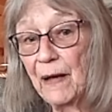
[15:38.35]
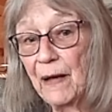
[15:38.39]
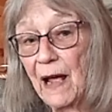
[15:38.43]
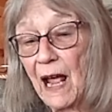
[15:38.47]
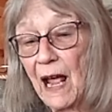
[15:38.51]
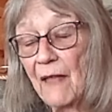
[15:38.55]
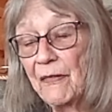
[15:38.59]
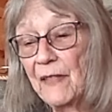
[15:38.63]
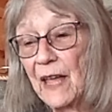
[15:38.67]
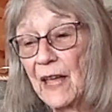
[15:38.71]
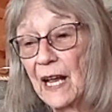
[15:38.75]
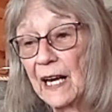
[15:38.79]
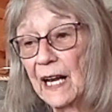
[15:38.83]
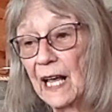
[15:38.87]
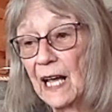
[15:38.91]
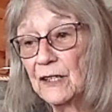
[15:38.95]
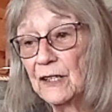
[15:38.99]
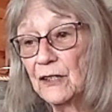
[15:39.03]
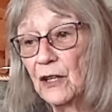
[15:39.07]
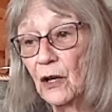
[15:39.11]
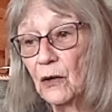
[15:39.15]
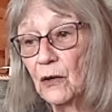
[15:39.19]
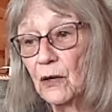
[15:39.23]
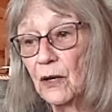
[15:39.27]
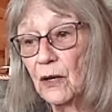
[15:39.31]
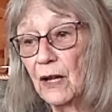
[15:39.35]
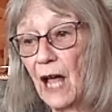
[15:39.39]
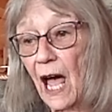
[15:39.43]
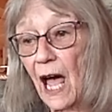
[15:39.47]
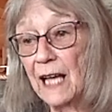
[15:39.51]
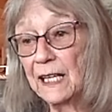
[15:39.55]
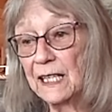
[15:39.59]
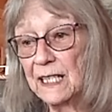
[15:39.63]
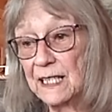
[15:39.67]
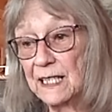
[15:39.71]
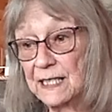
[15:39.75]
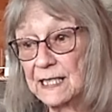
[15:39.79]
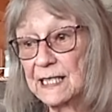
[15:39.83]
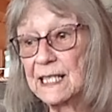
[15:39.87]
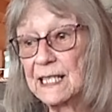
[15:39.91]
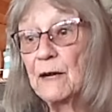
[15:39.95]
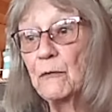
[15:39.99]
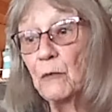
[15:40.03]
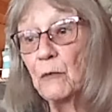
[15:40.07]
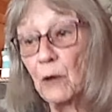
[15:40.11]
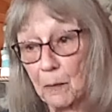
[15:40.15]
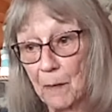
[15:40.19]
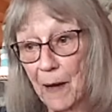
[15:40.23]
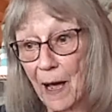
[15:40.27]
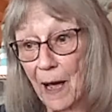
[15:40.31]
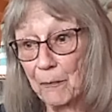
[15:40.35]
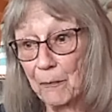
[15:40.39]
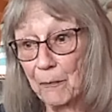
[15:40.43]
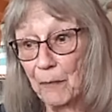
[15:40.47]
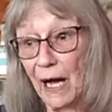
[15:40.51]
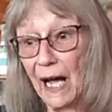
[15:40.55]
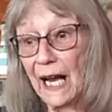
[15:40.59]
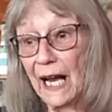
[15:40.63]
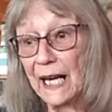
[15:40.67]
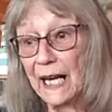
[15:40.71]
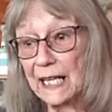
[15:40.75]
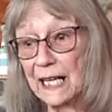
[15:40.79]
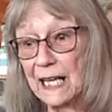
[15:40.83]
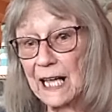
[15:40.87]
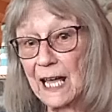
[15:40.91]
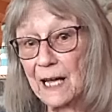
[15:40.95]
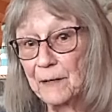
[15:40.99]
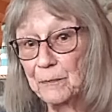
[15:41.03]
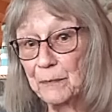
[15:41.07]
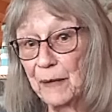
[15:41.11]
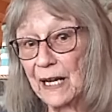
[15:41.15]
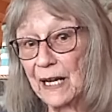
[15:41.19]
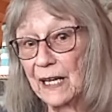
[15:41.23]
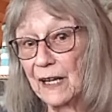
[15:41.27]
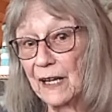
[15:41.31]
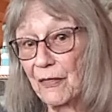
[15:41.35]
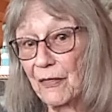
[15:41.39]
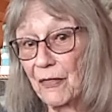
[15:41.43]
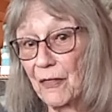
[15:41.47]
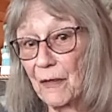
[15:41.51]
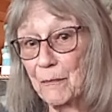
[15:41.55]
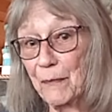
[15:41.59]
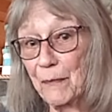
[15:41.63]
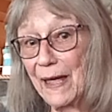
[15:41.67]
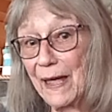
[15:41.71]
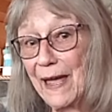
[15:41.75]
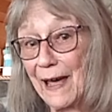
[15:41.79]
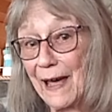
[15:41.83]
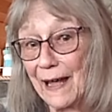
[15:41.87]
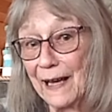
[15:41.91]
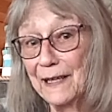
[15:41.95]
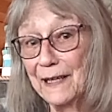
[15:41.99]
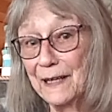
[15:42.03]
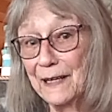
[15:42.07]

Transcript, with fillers: And then I know I could see where my body had been in the bed.